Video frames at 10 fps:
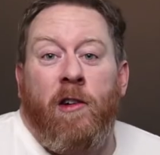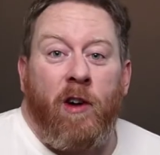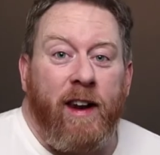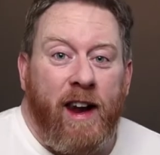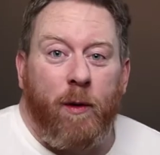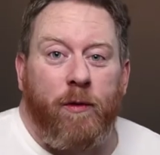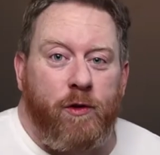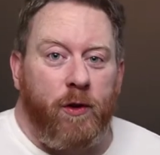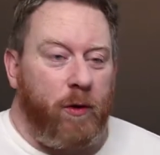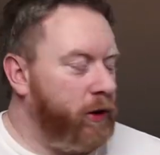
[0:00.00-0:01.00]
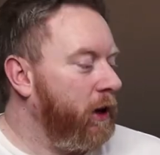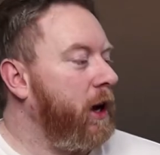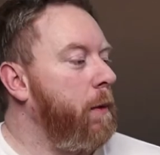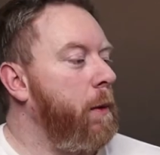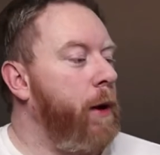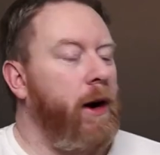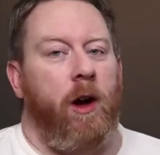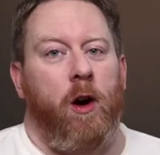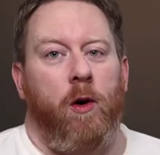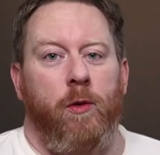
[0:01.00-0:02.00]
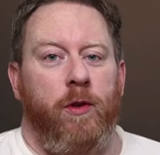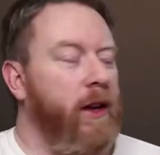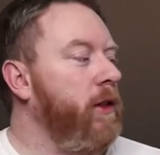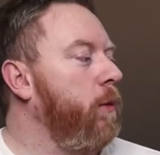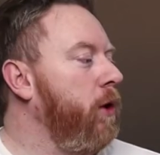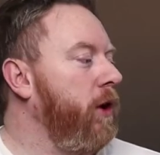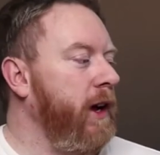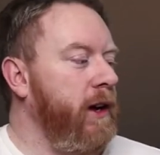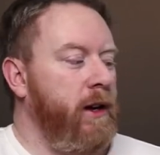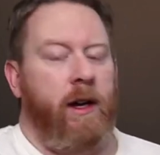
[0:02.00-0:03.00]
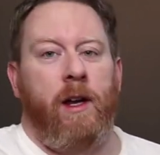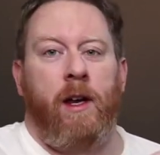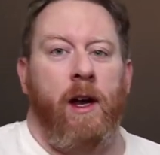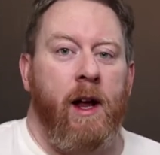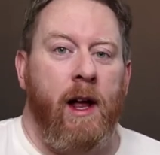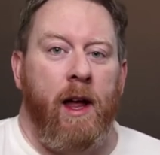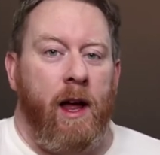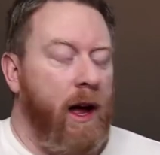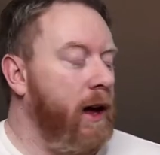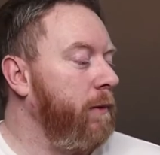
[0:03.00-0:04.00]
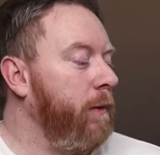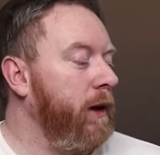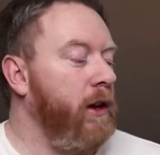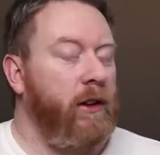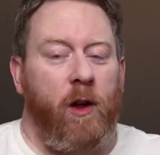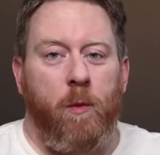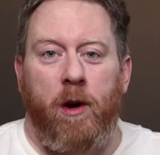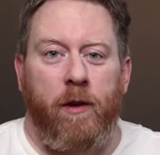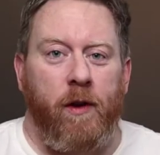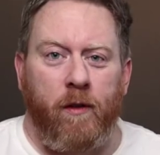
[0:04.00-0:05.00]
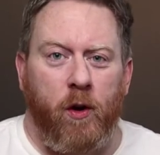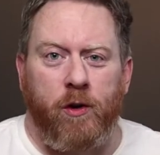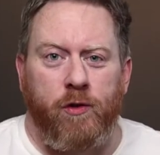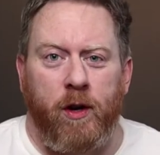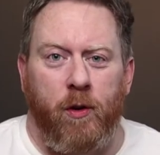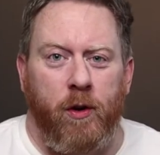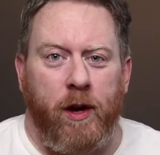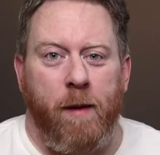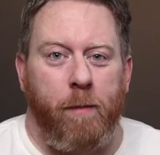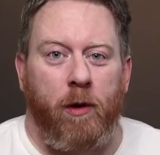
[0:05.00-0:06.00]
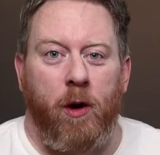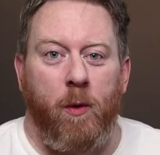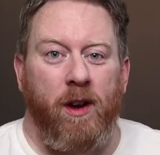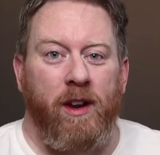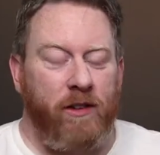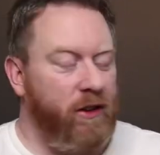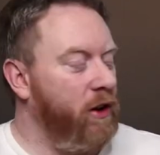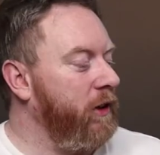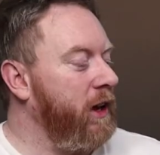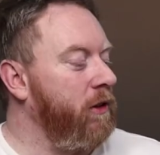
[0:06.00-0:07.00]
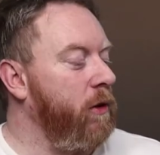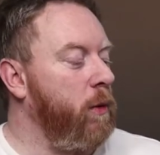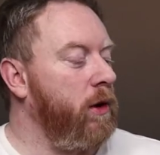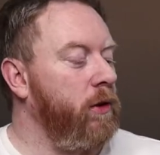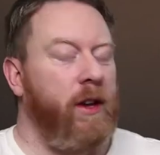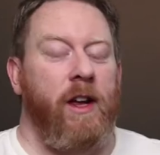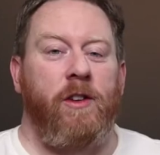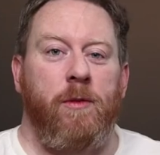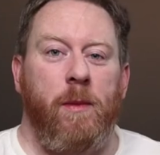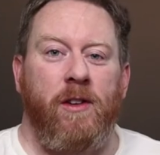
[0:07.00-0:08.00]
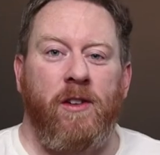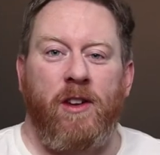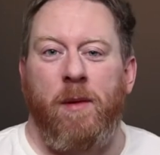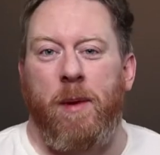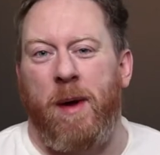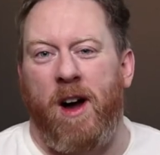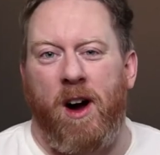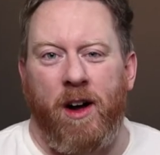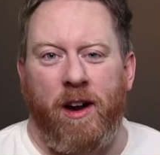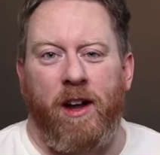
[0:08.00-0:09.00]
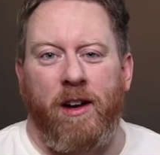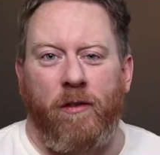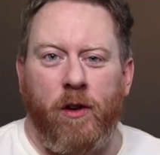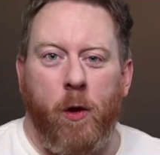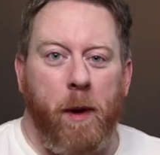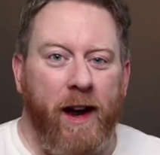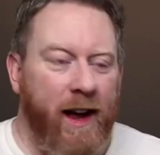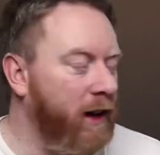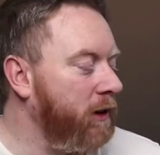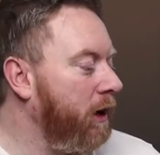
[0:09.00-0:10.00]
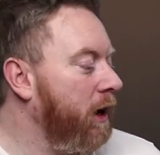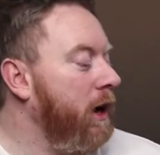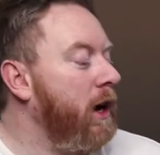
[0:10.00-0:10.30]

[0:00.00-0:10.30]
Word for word: Right, now I've drilled a couple of pilot holes in the wood here. Um, don't worry if you haven't got a drill or you can't borrow one, it's not the end of the world, it just means it's gonna be a bit harder and you have to do it by hand.